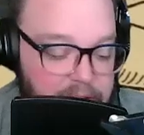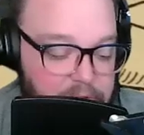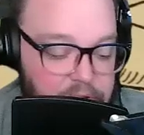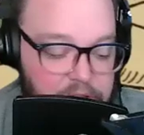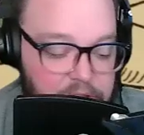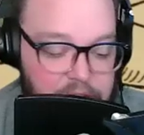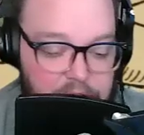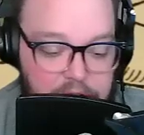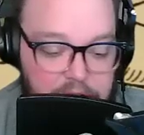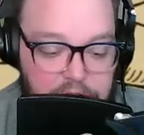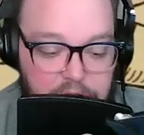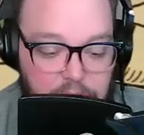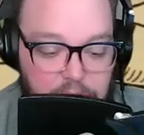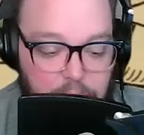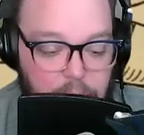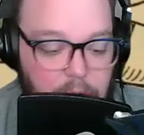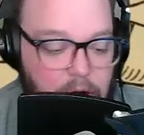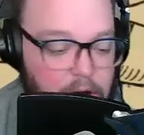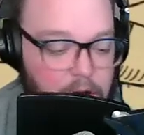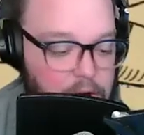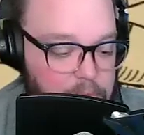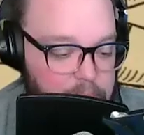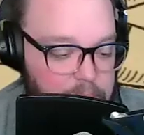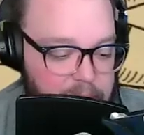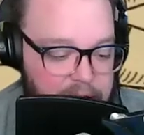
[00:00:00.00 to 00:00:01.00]
me everything in your
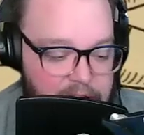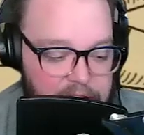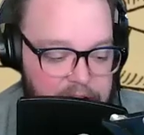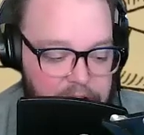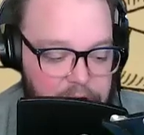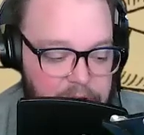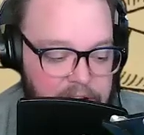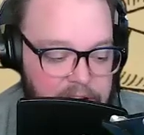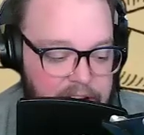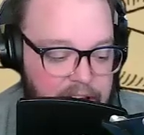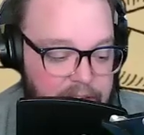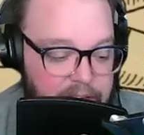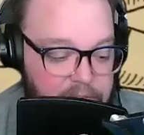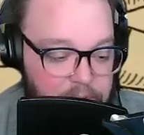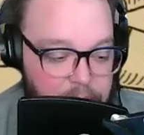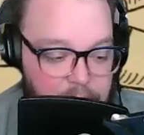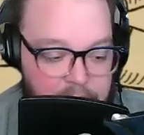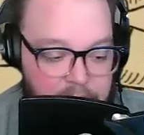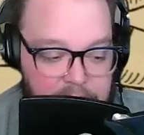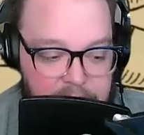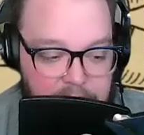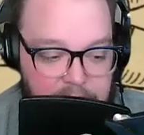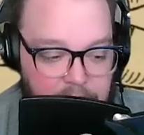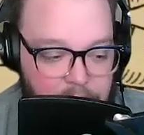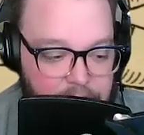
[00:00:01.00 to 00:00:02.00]
wallet, Pat. You can have it
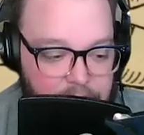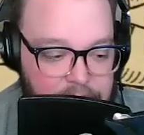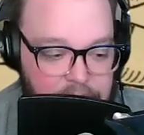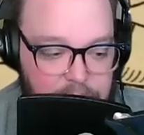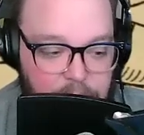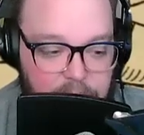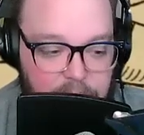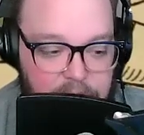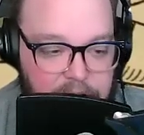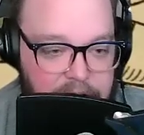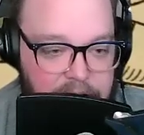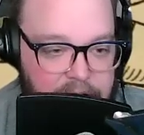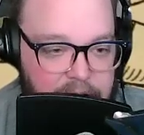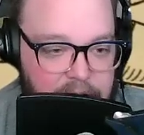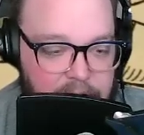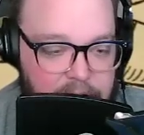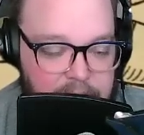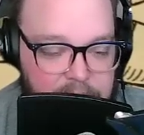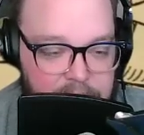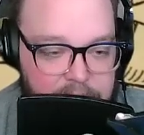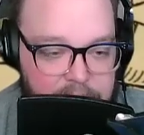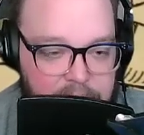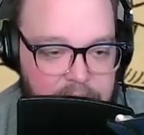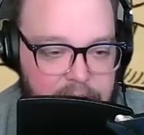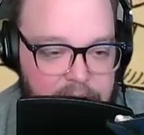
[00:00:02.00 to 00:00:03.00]
right now. I swear to
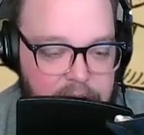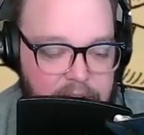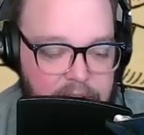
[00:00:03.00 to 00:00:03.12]
God.